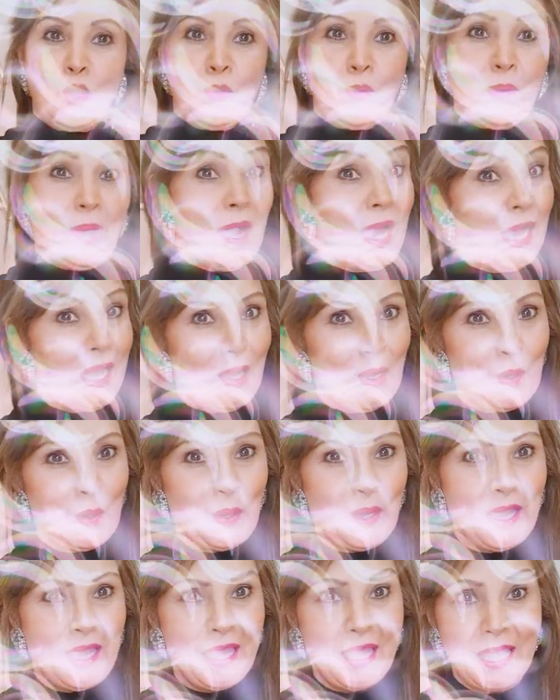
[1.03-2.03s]
Wow,
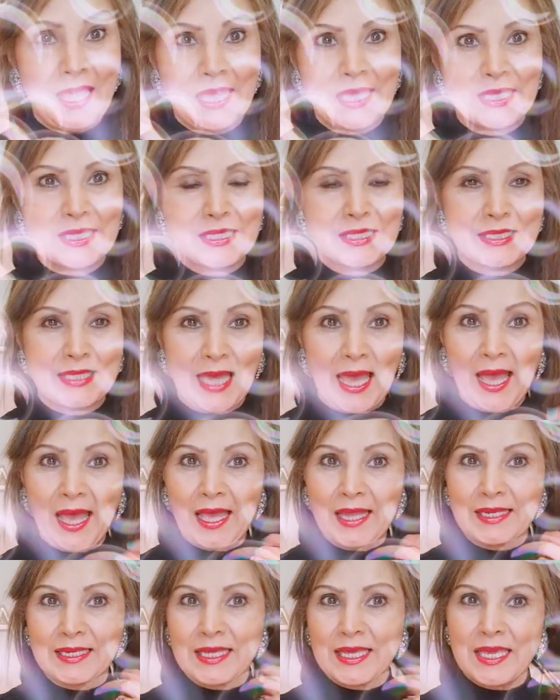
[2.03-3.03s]
and
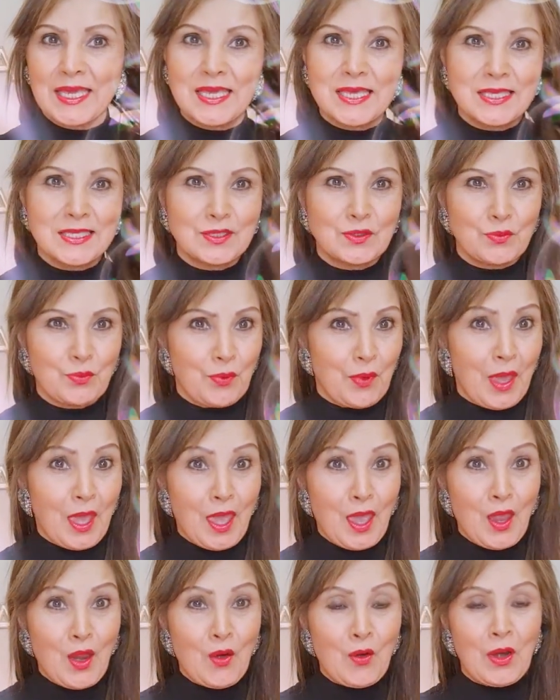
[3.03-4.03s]
that is
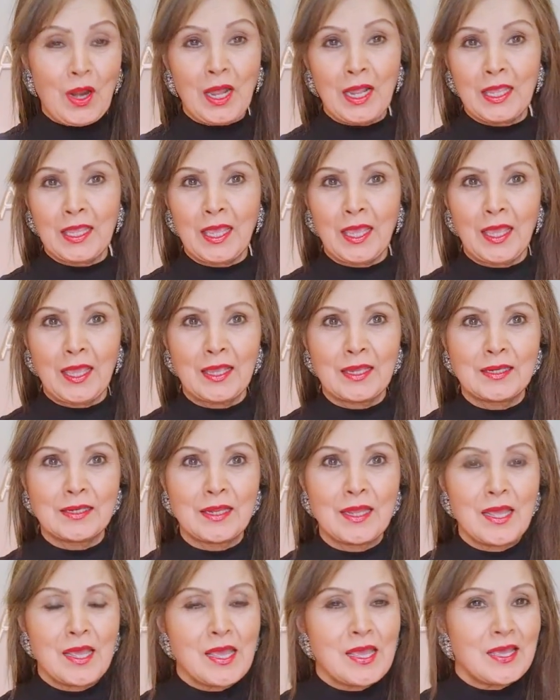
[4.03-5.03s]
where
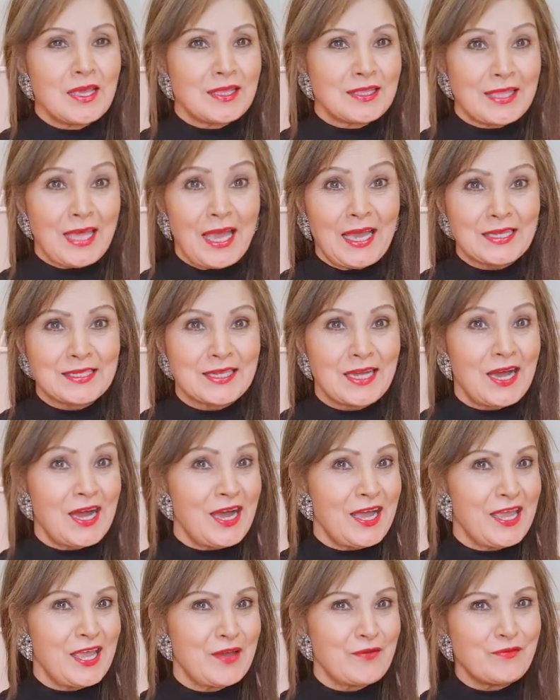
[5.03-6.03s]
again that I
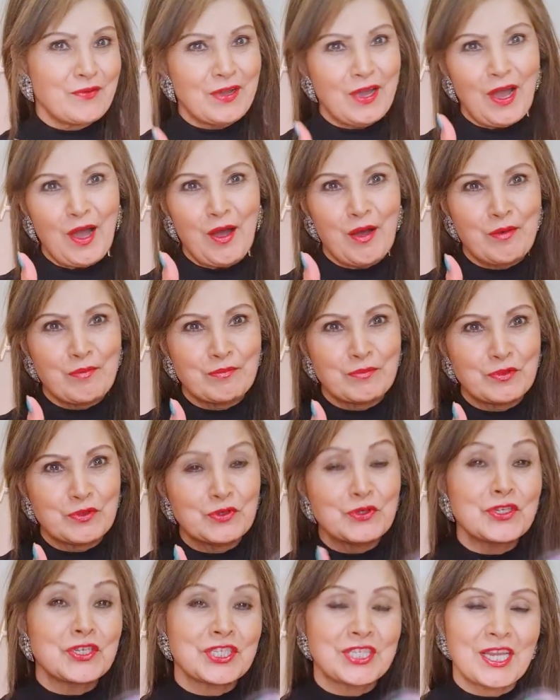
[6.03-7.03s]
have come
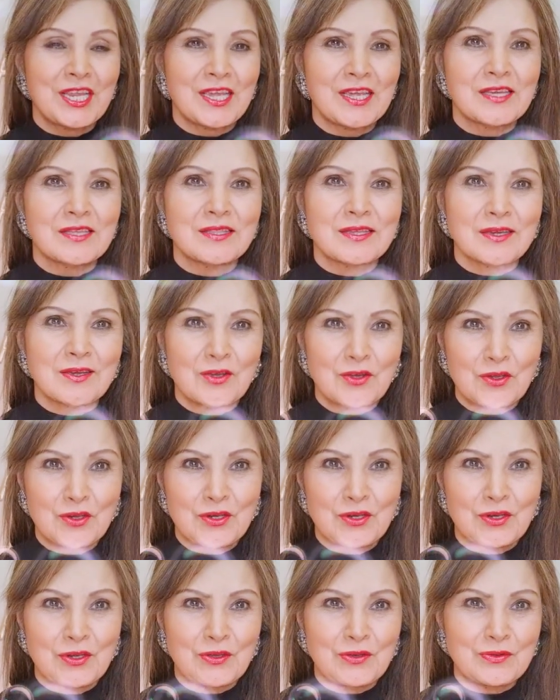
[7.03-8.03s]
to share the good
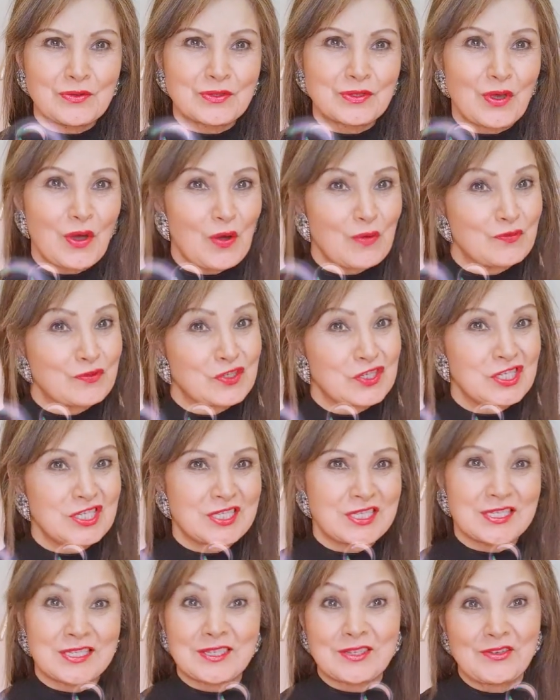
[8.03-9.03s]
news of
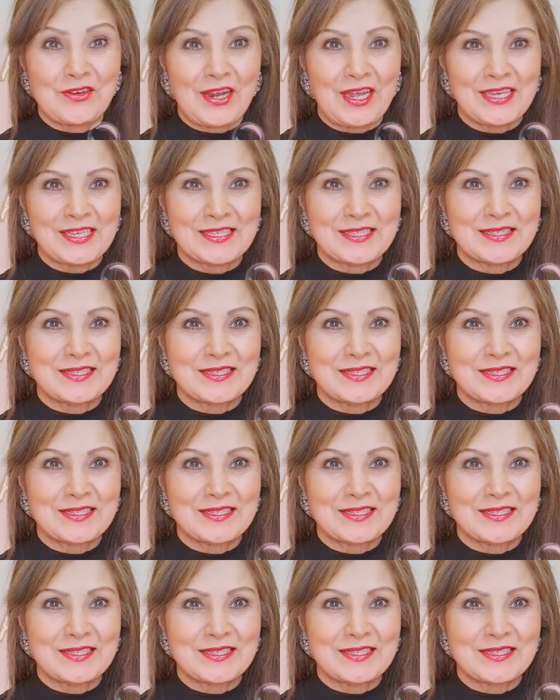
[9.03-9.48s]
Jesus Christ.